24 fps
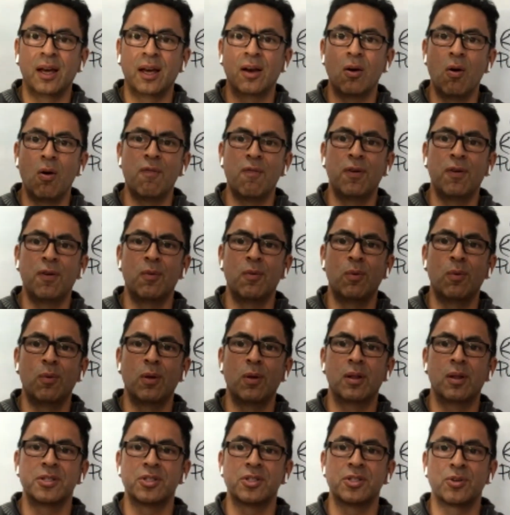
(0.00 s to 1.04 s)
Hopefully,
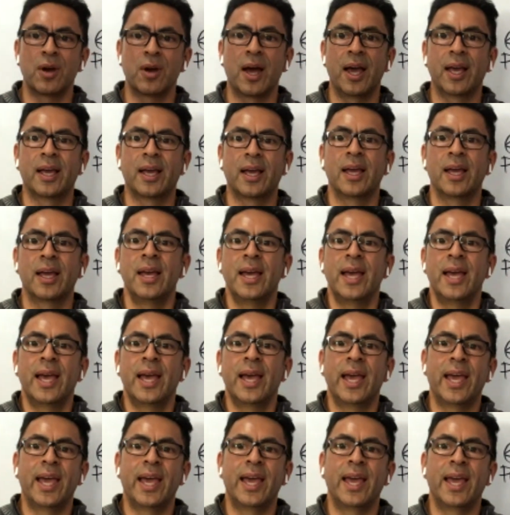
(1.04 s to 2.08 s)
we'll strike
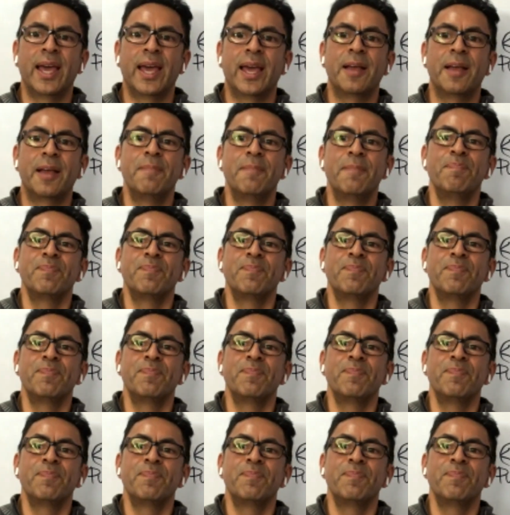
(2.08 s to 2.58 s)
a